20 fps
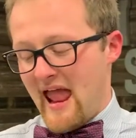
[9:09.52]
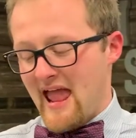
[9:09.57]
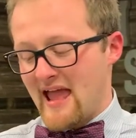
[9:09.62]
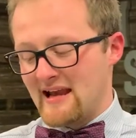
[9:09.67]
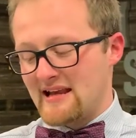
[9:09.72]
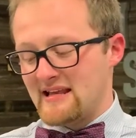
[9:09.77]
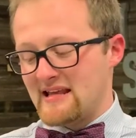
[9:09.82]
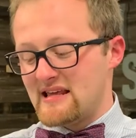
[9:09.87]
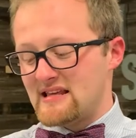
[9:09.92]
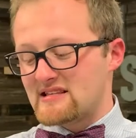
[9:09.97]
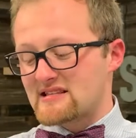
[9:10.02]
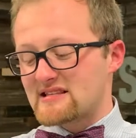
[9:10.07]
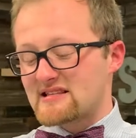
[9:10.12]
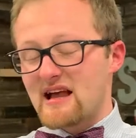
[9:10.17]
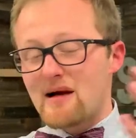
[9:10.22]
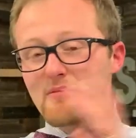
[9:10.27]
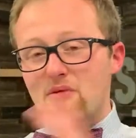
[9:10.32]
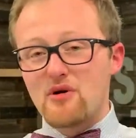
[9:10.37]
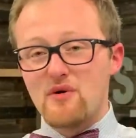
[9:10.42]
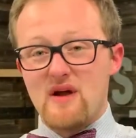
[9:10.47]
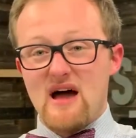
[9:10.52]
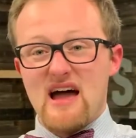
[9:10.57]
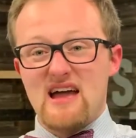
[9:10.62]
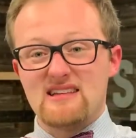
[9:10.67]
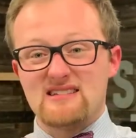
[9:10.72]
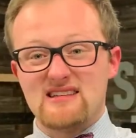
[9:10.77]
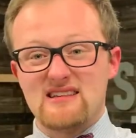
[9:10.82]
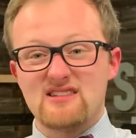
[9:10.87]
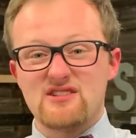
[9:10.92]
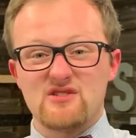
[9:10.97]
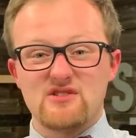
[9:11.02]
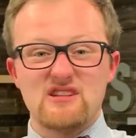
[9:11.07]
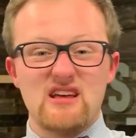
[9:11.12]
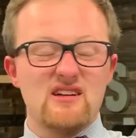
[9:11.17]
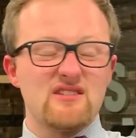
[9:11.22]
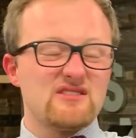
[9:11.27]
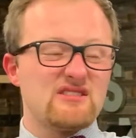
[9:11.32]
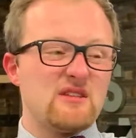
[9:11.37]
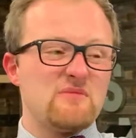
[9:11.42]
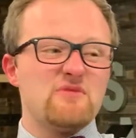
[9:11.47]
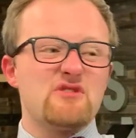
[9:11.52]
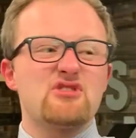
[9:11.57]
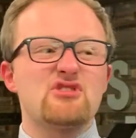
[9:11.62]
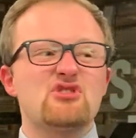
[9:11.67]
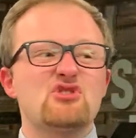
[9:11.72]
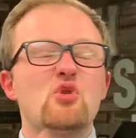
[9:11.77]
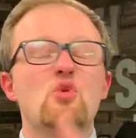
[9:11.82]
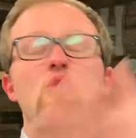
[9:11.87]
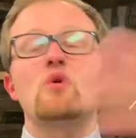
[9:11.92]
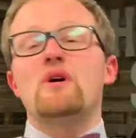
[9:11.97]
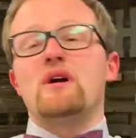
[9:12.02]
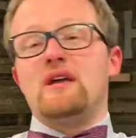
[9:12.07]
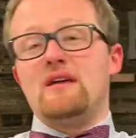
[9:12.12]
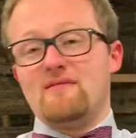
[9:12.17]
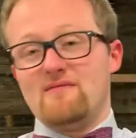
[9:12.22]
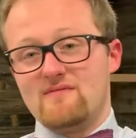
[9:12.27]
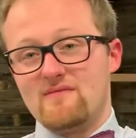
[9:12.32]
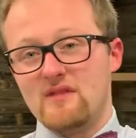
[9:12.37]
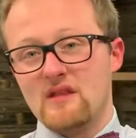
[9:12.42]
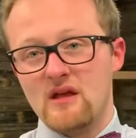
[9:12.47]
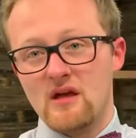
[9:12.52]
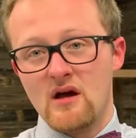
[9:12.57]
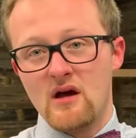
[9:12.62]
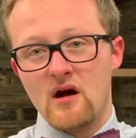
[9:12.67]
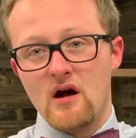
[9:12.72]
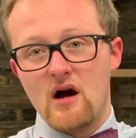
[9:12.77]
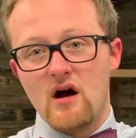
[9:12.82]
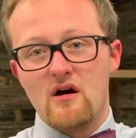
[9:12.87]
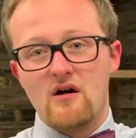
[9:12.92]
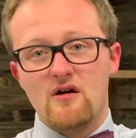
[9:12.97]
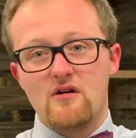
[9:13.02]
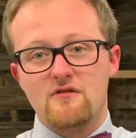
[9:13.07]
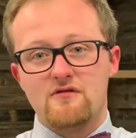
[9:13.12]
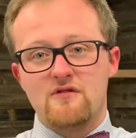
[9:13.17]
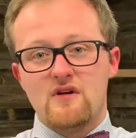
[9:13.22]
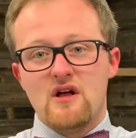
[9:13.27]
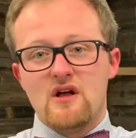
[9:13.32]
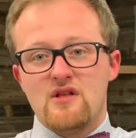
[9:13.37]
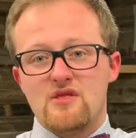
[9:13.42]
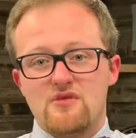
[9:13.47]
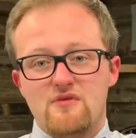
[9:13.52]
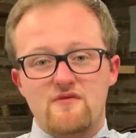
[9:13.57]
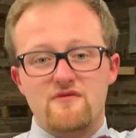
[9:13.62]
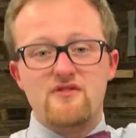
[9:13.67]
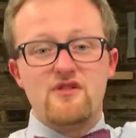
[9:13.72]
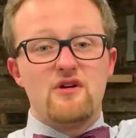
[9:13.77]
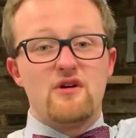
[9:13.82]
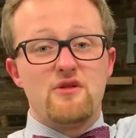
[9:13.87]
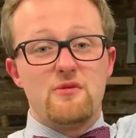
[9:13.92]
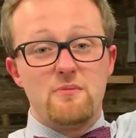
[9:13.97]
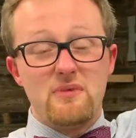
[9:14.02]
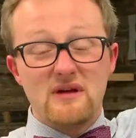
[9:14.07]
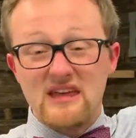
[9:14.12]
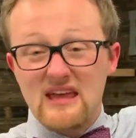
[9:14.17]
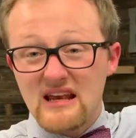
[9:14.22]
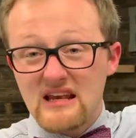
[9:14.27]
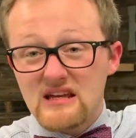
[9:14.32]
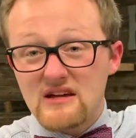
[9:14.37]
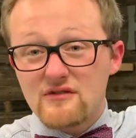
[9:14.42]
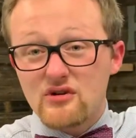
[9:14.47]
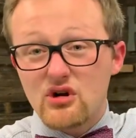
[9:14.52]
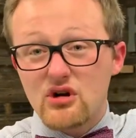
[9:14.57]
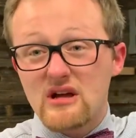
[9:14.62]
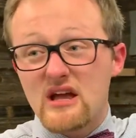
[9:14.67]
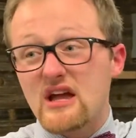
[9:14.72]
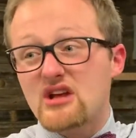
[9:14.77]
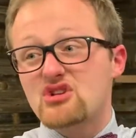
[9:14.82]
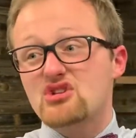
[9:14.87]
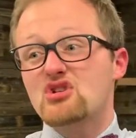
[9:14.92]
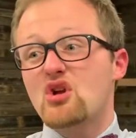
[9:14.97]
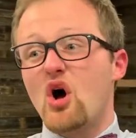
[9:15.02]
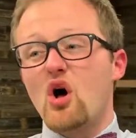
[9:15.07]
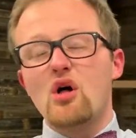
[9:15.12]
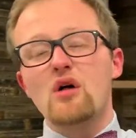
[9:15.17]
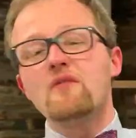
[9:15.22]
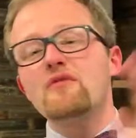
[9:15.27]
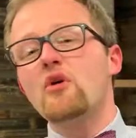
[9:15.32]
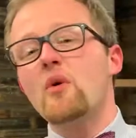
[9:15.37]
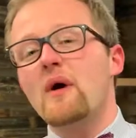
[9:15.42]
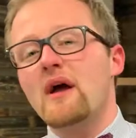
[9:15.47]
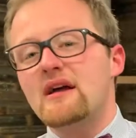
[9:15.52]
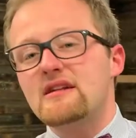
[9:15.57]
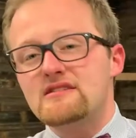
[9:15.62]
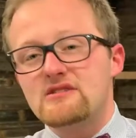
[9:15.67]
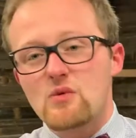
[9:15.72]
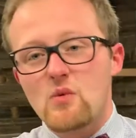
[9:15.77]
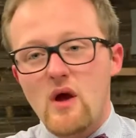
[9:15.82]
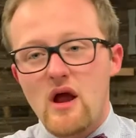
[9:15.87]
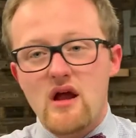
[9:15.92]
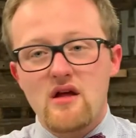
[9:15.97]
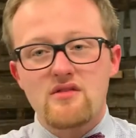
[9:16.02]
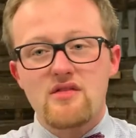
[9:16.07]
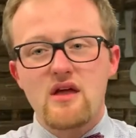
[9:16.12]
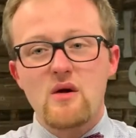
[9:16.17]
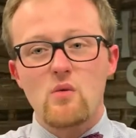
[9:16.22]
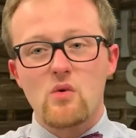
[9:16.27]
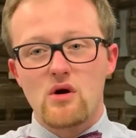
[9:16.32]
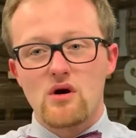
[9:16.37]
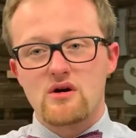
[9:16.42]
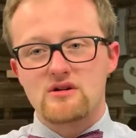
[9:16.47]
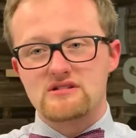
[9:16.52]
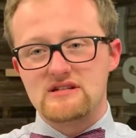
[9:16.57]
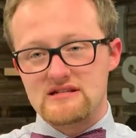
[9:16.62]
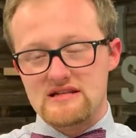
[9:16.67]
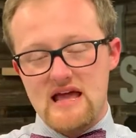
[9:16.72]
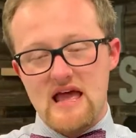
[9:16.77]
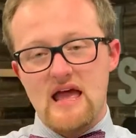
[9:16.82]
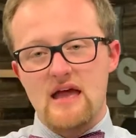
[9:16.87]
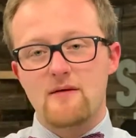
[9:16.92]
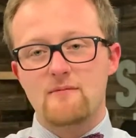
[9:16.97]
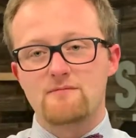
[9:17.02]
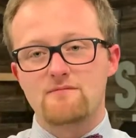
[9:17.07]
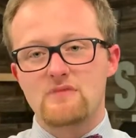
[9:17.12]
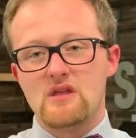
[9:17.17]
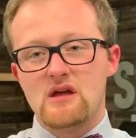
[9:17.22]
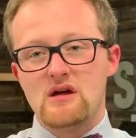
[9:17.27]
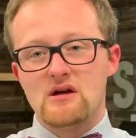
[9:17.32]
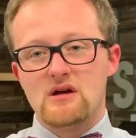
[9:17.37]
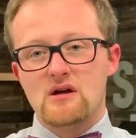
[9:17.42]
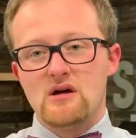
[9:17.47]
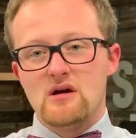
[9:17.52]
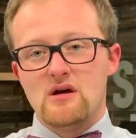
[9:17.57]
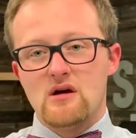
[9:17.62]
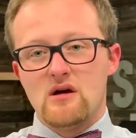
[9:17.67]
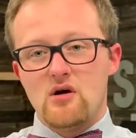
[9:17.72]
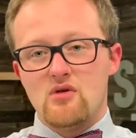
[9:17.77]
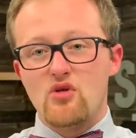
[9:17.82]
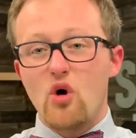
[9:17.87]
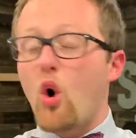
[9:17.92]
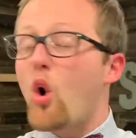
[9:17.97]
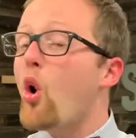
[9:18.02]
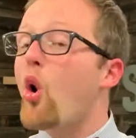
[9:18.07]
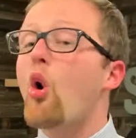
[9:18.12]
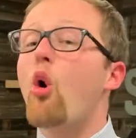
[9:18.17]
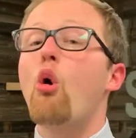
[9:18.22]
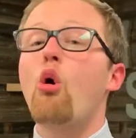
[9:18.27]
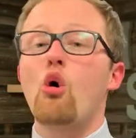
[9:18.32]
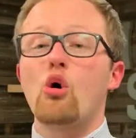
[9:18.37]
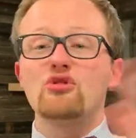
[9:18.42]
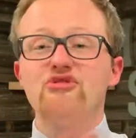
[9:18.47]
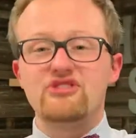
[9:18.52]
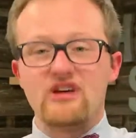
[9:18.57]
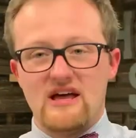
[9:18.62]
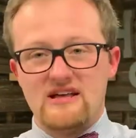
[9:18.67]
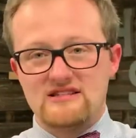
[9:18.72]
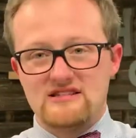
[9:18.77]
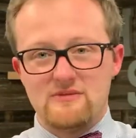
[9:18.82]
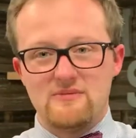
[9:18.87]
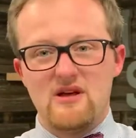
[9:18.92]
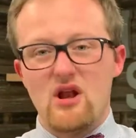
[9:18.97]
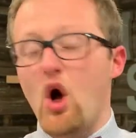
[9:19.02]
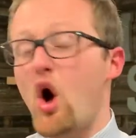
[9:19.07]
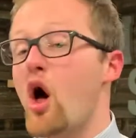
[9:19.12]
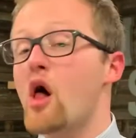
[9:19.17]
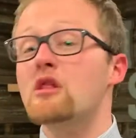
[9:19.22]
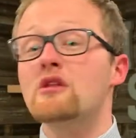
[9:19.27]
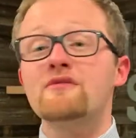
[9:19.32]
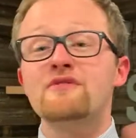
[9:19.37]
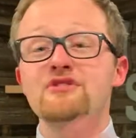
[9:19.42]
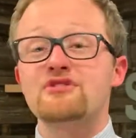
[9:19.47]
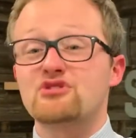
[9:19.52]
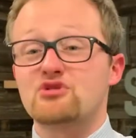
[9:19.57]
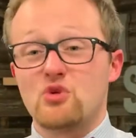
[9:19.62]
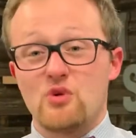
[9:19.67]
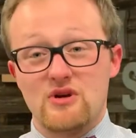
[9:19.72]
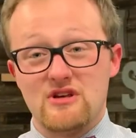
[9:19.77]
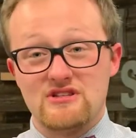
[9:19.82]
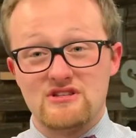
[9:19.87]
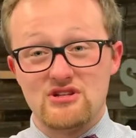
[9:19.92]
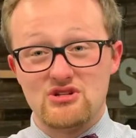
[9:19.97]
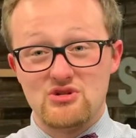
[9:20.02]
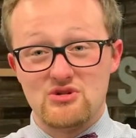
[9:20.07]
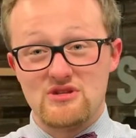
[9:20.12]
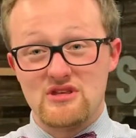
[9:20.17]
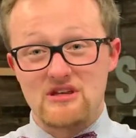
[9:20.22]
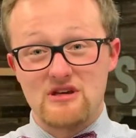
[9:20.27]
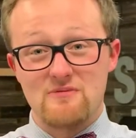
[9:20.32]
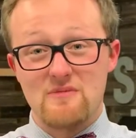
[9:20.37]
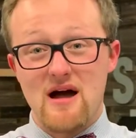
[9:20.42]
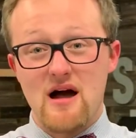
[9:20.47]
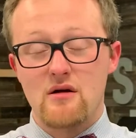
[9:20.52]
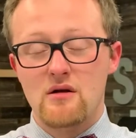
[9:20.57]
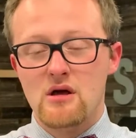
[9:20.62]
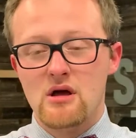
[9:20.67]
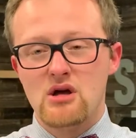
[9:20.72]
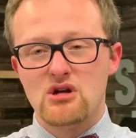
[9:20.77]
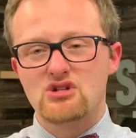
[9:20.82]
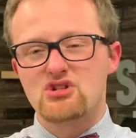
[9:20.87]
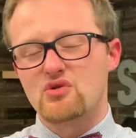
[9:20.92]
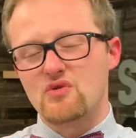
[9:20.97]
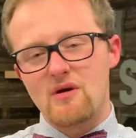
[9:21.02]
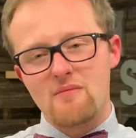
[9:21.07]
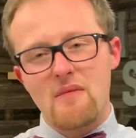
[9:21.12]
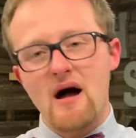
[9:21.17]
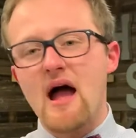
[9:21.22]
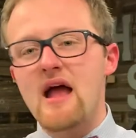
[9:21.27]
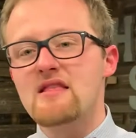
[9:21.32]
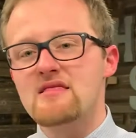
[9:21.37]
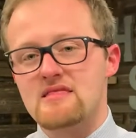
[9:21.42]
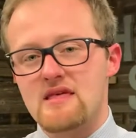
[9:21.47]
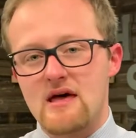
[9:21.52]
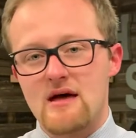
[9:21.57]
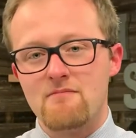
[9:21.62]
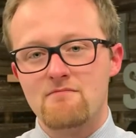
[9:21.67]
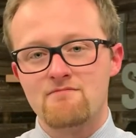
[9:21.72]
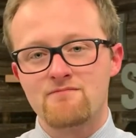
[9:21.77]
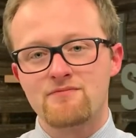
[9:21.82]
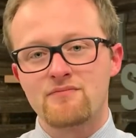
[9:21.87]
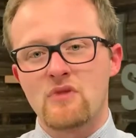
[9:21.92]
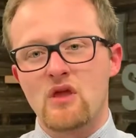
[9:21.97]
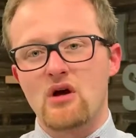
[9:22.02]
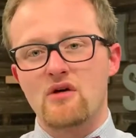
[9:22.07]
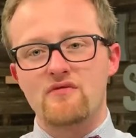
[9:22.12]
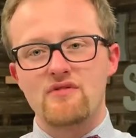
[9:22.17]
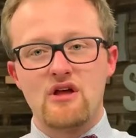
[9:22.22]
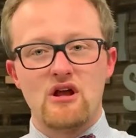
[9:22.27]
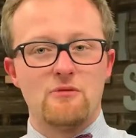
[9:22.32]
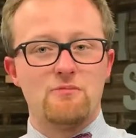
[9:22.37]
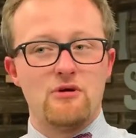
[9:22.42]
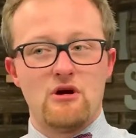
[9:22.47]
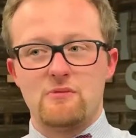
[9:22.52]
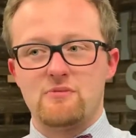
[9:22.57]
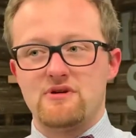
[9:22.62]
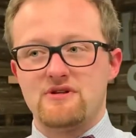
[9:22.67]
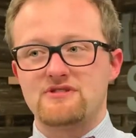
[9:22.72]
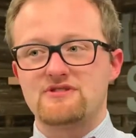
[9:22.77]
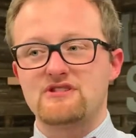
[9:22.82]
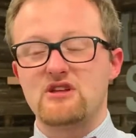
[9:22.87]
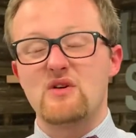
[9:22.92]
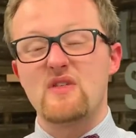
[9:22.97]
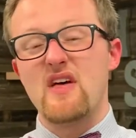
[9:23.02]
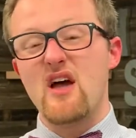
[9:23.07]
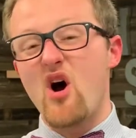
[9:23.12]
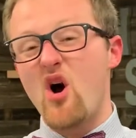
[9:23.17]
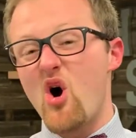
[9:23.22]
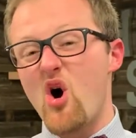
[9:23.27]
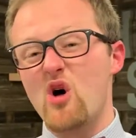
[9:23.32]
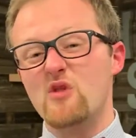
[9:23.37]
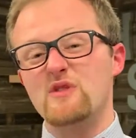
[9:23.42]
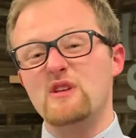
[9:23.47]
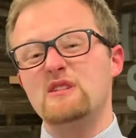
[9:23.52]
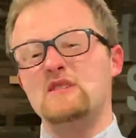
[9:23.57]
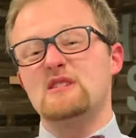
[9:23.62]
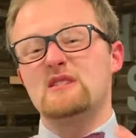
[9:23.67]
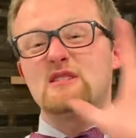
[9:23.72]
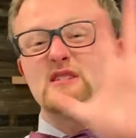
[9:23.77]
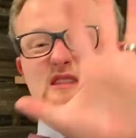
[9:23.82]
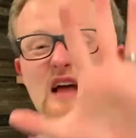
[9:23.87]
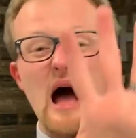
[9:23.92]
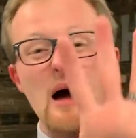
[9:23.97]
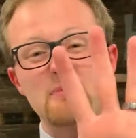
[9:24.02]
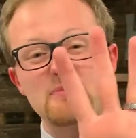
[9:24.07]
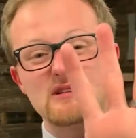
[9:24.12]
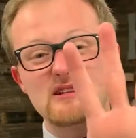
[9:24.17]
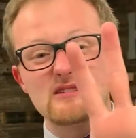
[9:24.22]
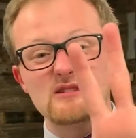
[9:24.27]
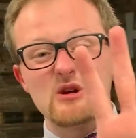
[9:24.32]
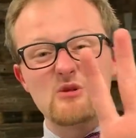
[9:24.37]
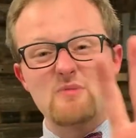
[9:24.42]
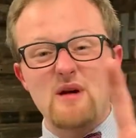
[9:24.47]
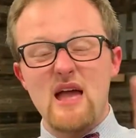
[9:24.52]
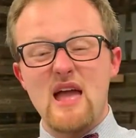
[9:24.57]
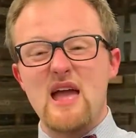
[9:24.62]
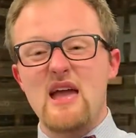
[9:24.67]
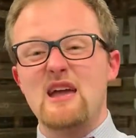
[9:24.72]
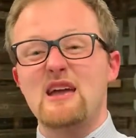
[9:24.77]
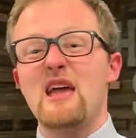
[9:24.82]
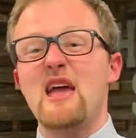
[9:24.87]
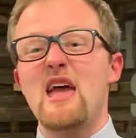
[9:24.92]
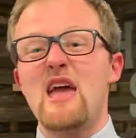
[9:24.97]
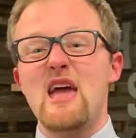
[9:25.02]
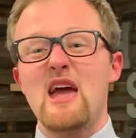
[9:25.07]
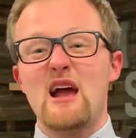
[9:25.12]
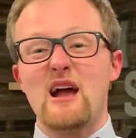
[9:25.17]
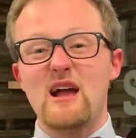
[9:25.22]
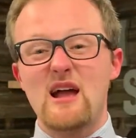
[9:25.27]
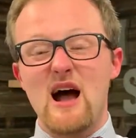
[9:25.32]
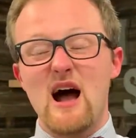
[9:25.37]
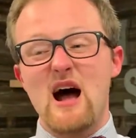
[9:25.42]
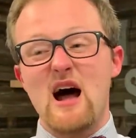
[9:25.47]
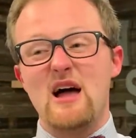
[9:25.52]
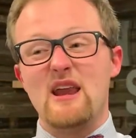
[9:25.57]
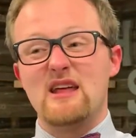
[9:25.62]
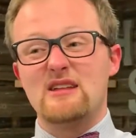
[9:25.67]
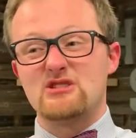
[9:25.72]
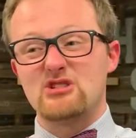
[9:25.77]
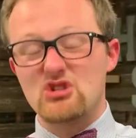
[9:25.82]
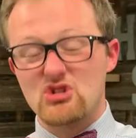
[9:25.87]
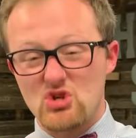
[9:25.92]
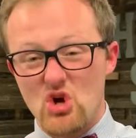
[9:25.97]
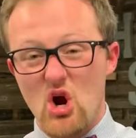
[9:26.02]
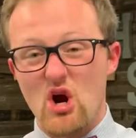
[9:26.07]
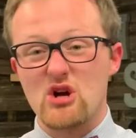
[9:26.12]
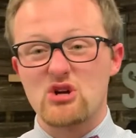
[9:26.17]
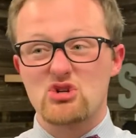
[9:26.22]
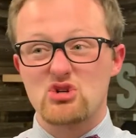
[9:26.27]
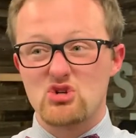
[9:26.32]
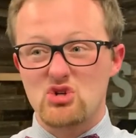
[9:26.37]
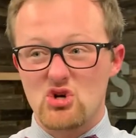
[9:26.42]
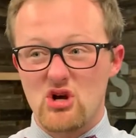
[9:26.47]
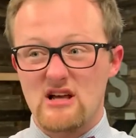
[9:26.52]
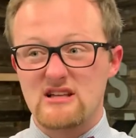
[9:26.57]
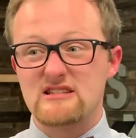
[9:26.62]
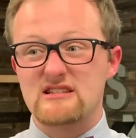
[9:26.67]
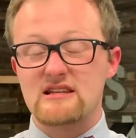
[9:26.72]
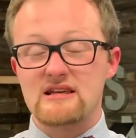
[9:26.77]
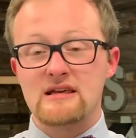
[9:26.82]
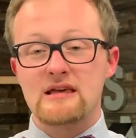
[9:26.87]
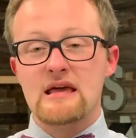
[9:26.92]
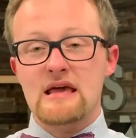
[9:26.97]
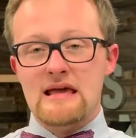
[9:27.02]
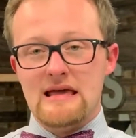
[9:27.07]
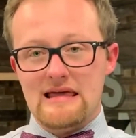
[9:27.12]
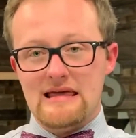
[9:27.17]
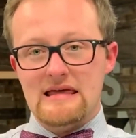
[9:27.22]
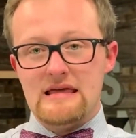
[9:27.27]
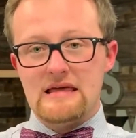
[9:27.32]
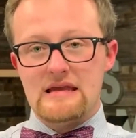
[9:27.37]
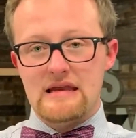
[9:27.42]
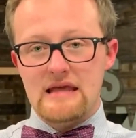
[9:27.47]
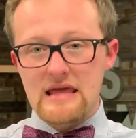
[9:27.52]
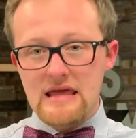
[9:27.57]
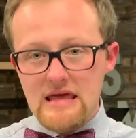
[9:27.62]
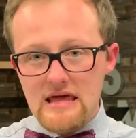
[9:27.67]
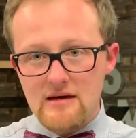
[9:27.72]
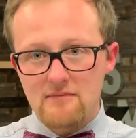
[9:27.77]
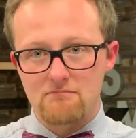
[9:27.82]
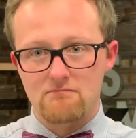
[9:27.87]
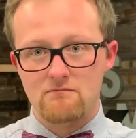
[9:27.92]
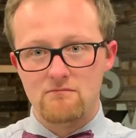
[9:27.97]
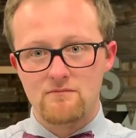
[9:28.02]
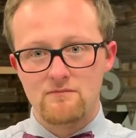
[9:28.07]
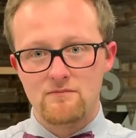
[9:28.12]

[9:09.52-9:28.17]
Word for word: And he summarizes or tells them the story of the beginning of creation all the way to where they were today. The whole Old Testament, all of the stories that you think about, to remind them of their purpose, though they all need to stop disobeying God and start trusting in Him.